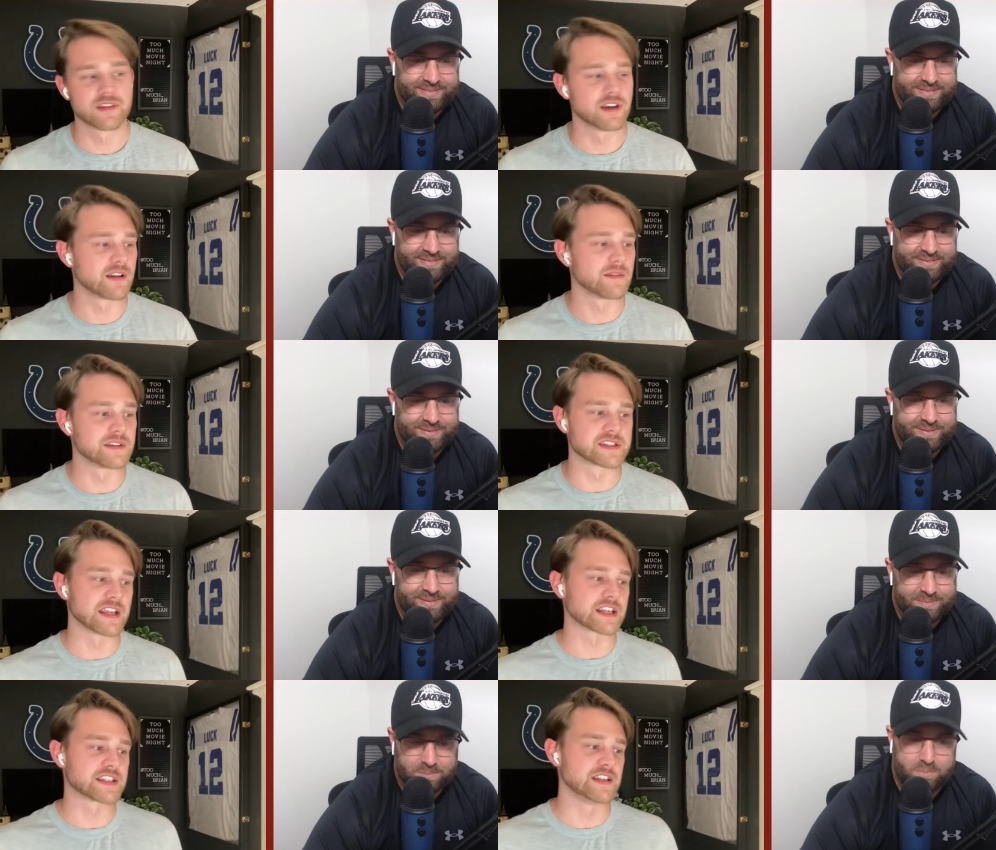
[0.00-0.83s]
Speaker 1: Uh, this
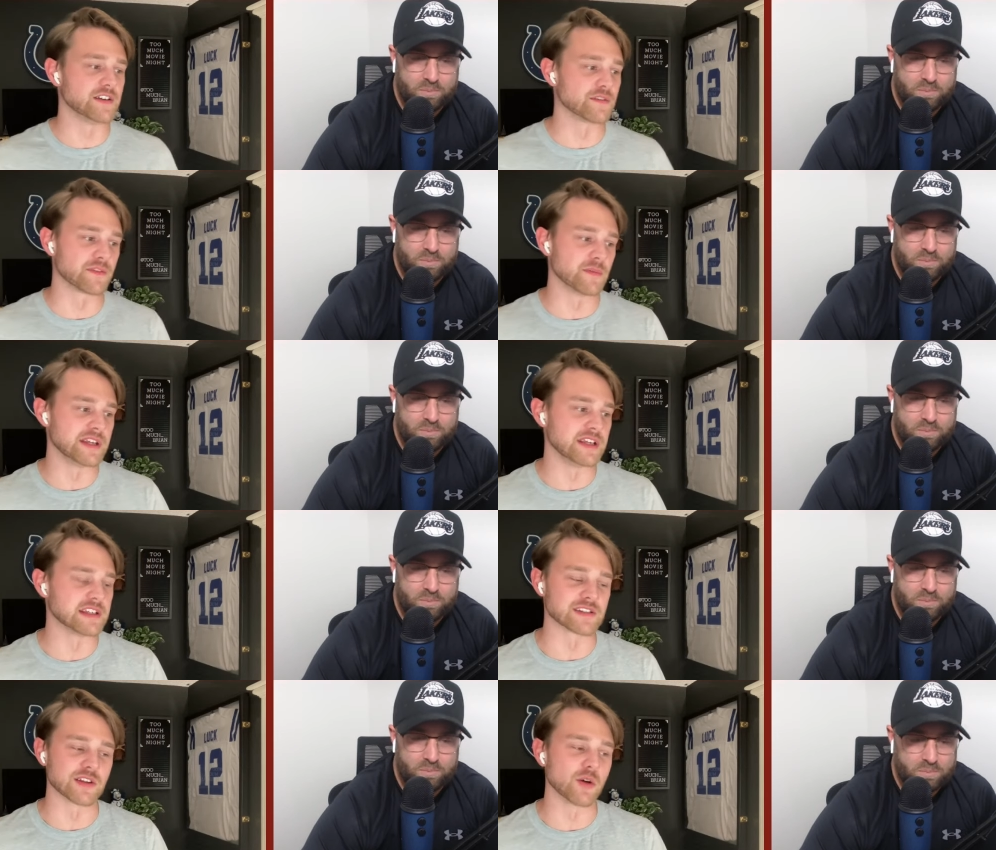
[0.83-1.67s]
next tier for me
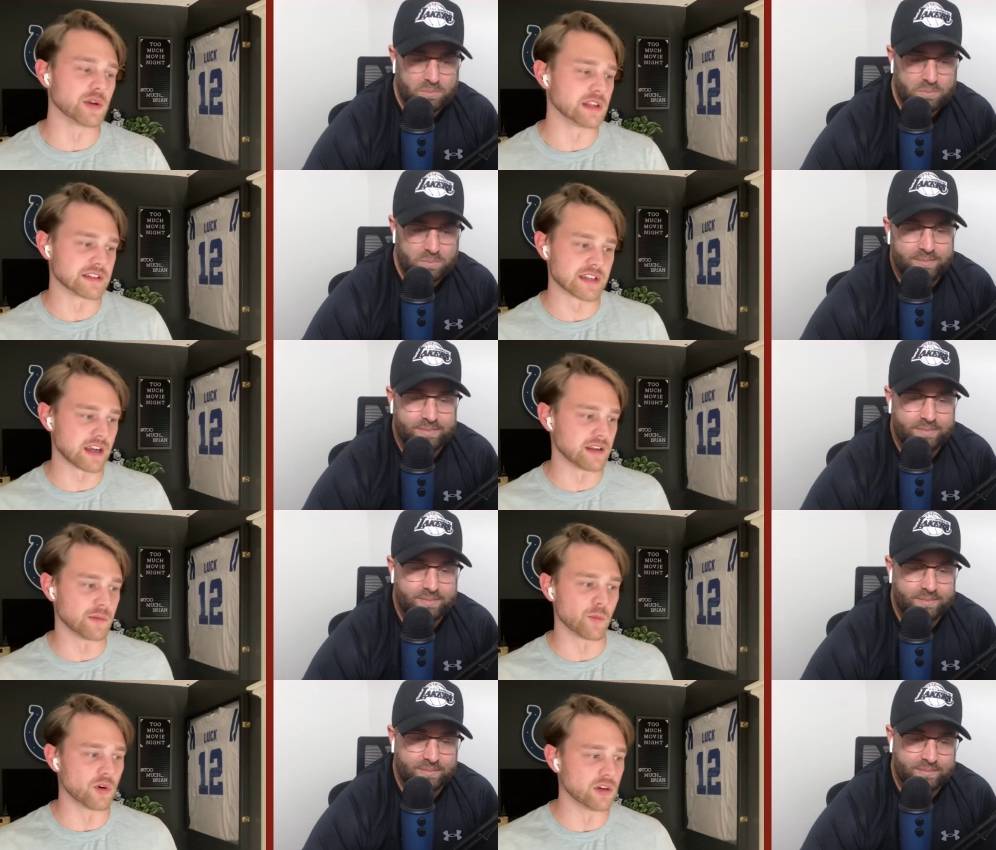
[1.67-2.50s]
is load in tight
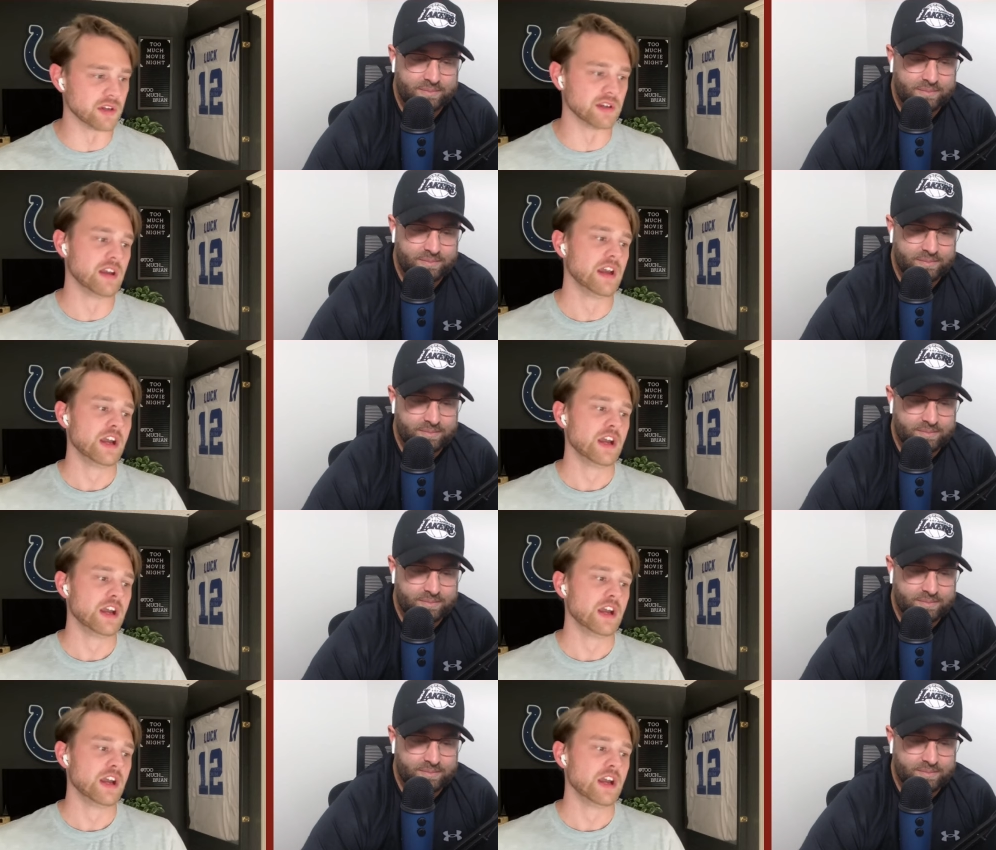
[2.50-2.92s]
end one,